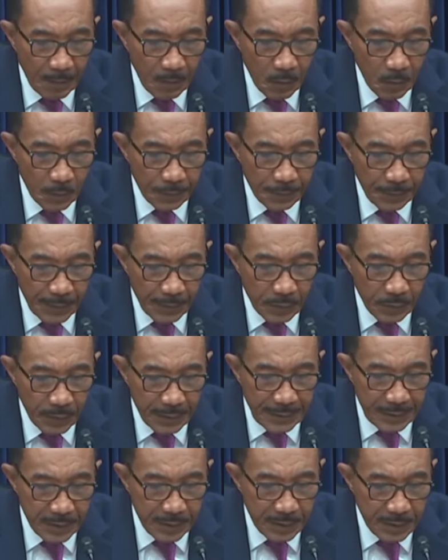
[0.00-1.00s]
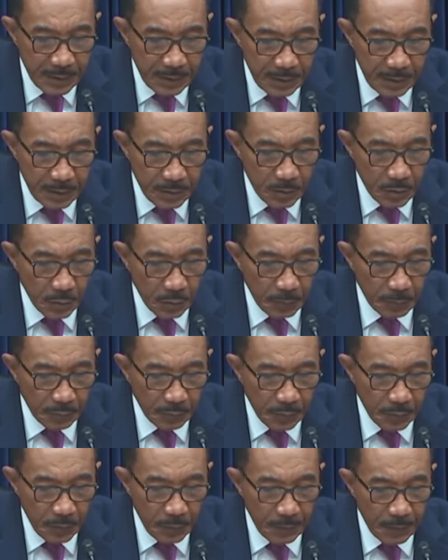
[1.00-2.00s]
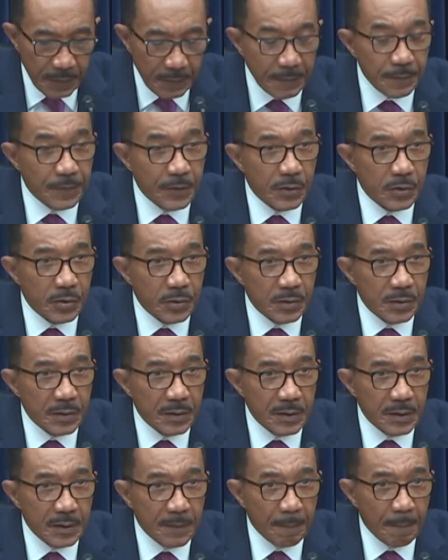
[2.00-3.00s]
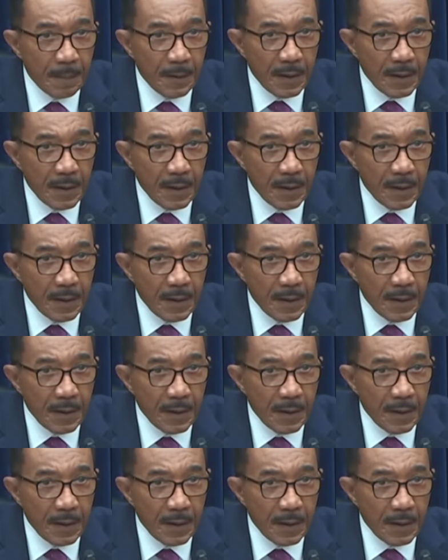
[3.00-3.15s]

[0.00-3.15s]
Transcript: or federal agencies to improve the efficiency